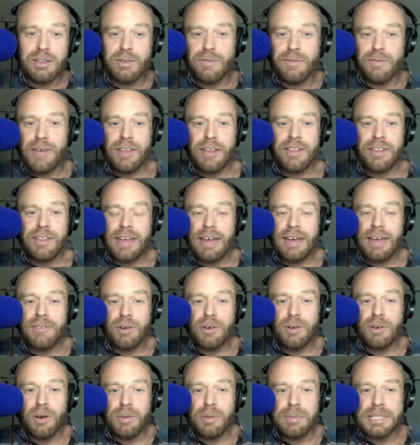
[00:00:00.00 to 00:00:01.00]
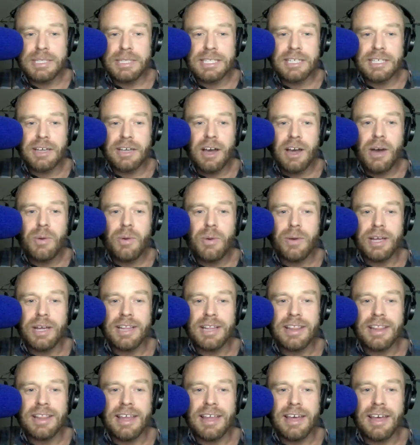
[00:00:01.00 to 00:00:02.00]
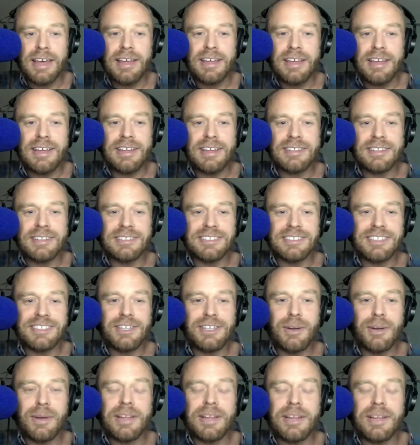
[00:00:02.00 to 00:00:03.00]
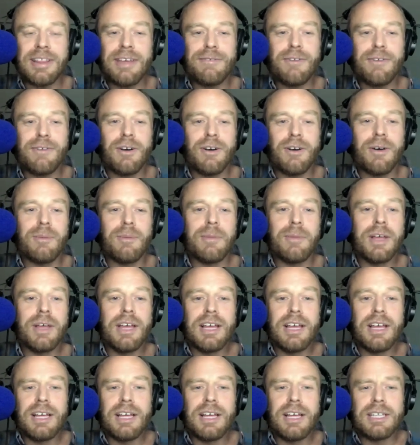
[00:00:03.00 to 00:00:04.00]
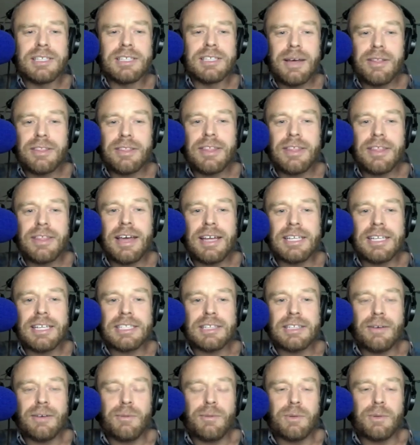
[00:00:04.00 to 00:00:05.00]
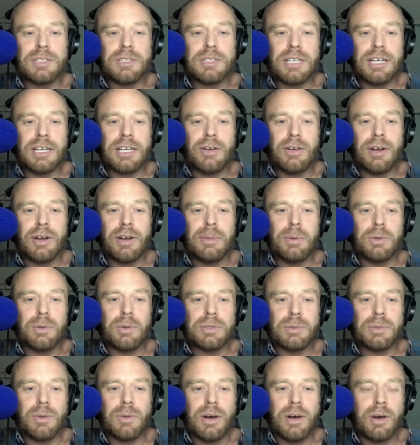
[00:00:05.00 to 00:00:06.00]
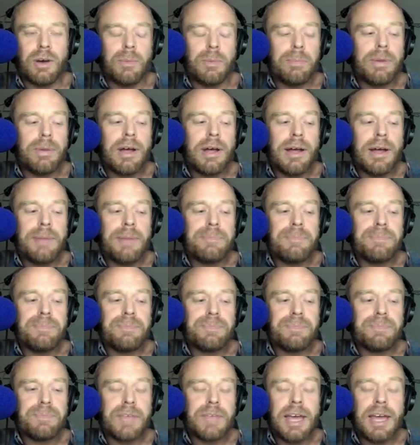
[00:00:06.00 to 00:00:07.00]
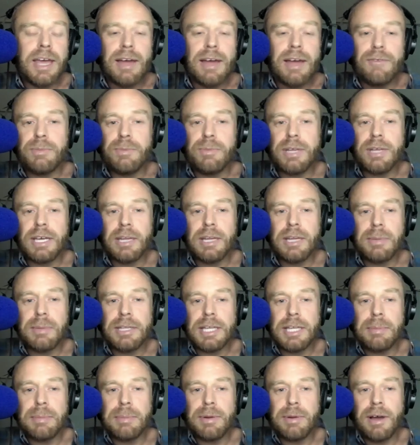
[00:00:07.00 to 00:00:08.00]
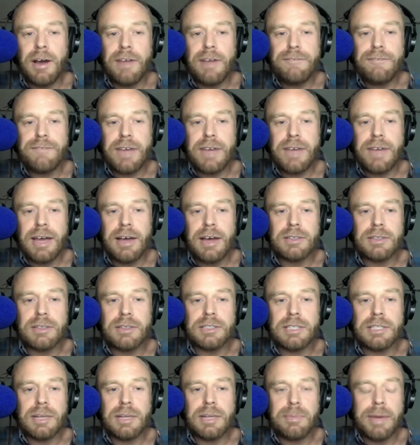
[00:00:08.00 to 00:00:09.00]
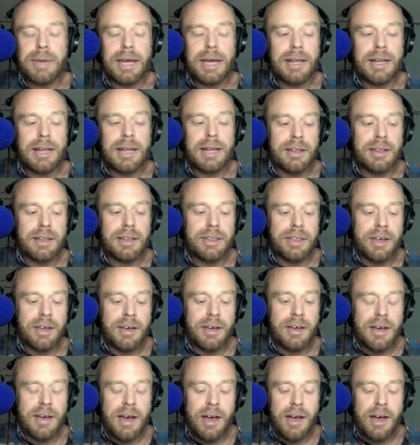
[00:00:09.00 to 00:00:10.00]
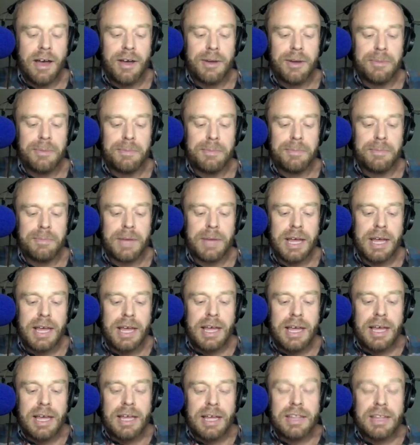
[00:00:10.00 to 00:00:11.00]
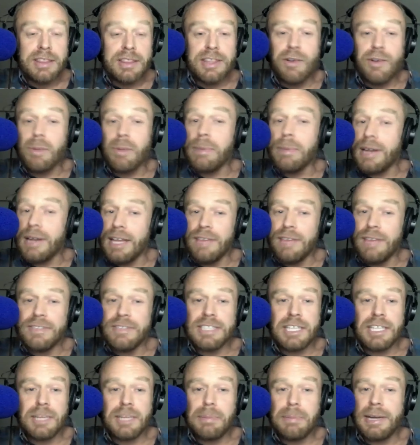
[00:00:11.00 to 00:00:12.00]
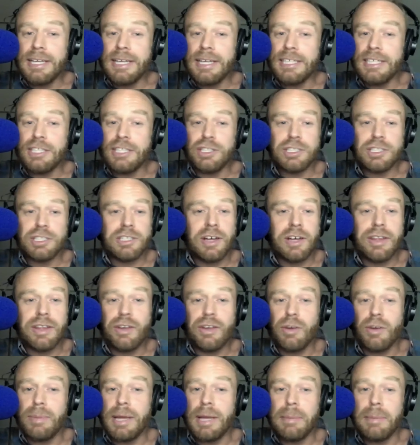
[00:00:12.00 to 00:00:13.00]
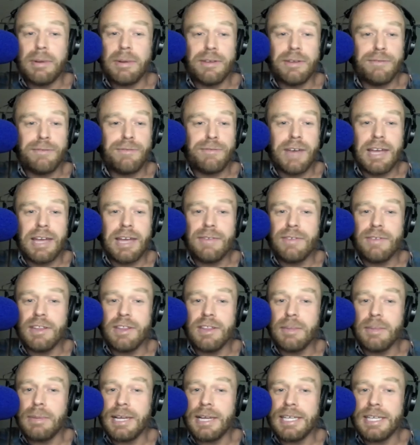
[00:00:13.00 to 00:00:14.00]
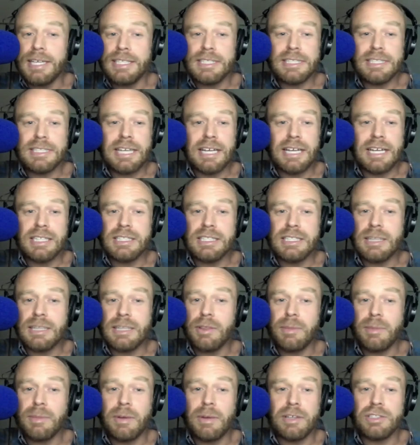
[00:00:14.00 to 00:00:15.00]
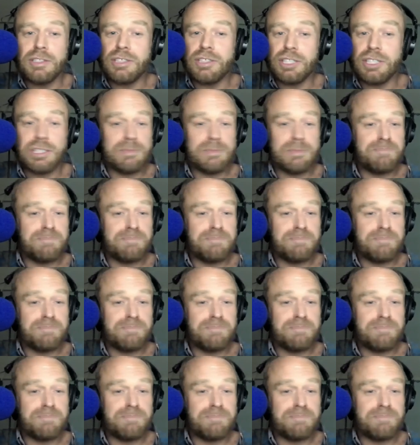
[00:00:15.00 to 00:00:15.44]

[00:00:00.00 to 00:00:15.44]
fact that they haven't got a missing girl in their farm. So that in itself was incredible as well. But from digging a bit deeper, I found, Ben, that there are believers in the police just like there are people of faith in the police, and some of them are just